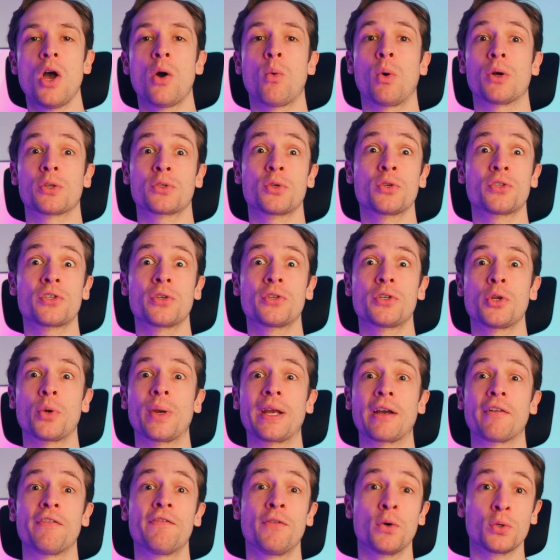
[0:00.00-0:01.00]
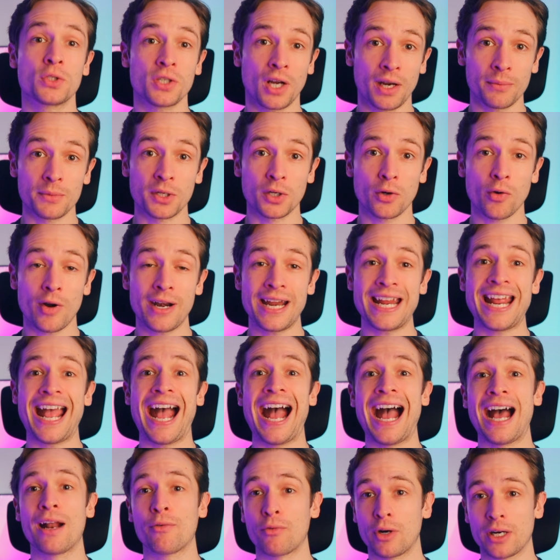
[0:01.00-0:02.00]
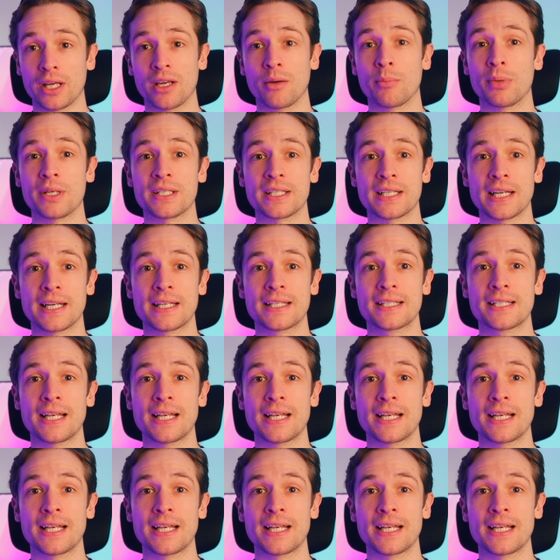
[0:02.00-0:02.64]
whilst also doing a full-time degree and running a business.